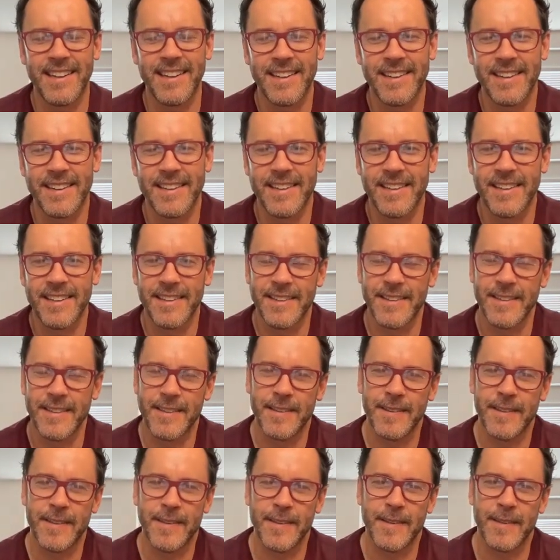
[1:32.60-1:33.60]

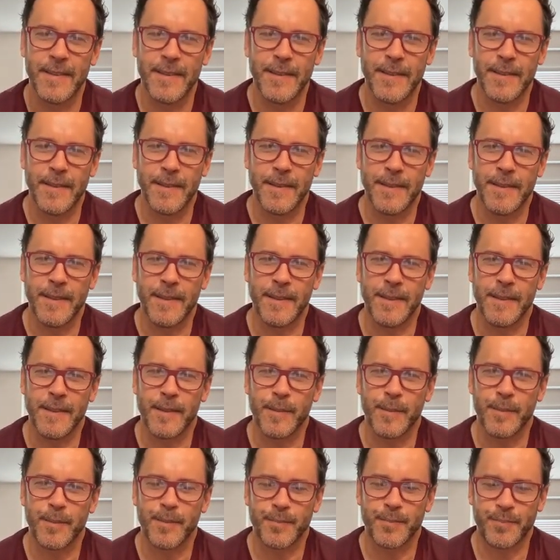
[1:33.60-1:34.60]

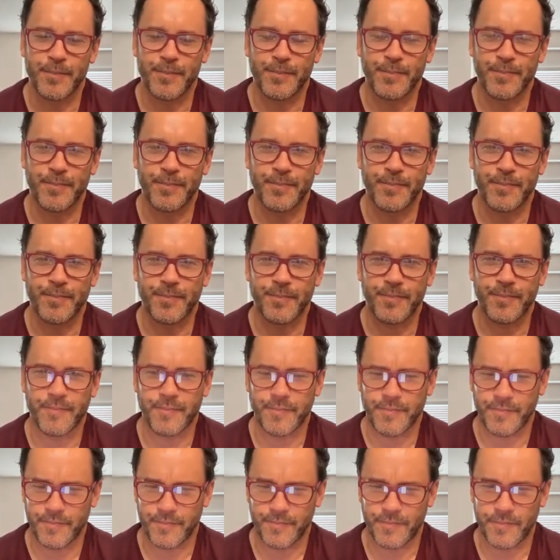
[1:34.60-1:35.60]

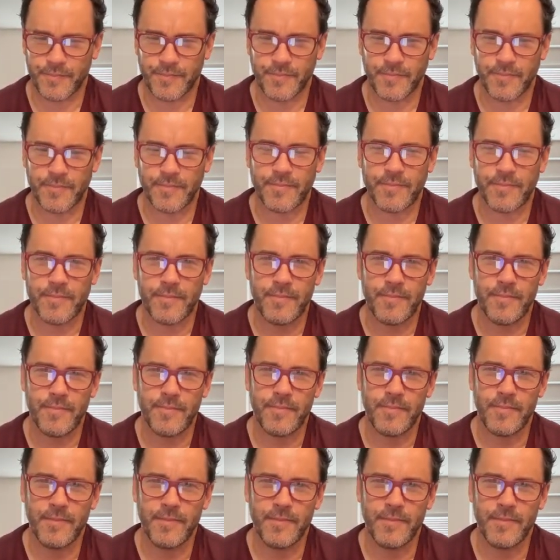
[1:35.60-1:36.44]
The person shown says nothing.